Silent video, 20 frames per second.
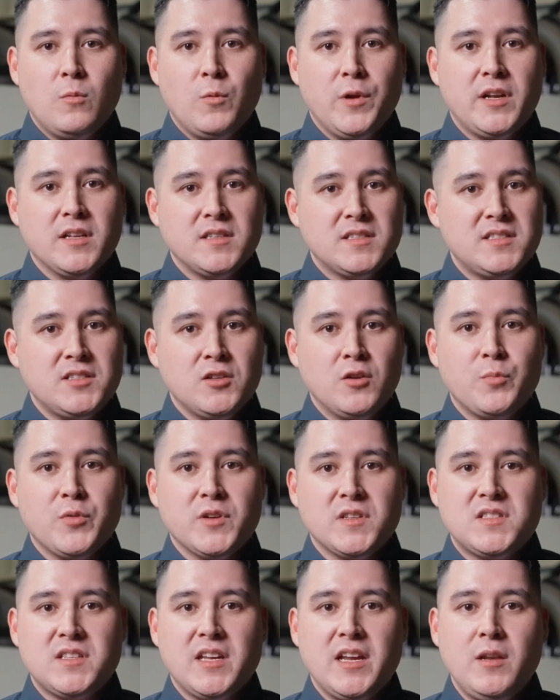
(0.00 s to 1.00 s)
We can still
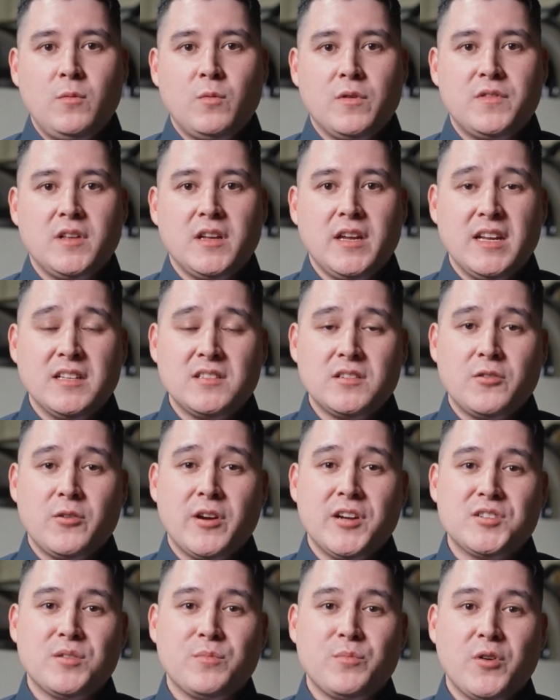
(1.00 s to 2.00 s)
proceed with the
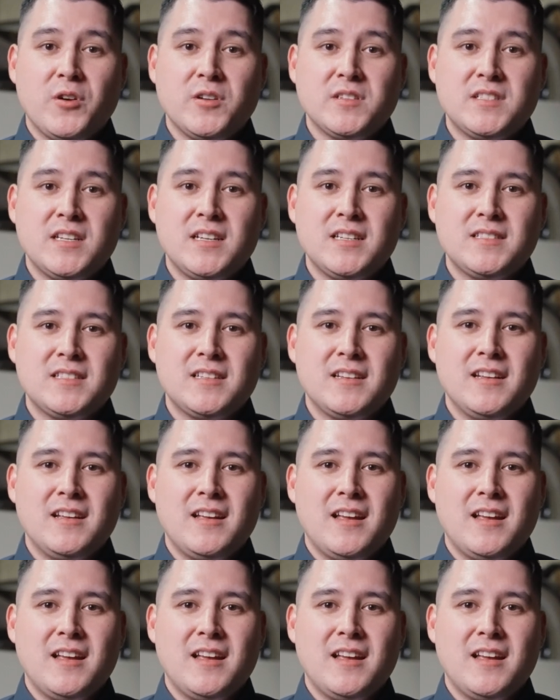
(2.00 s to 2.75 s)
integration process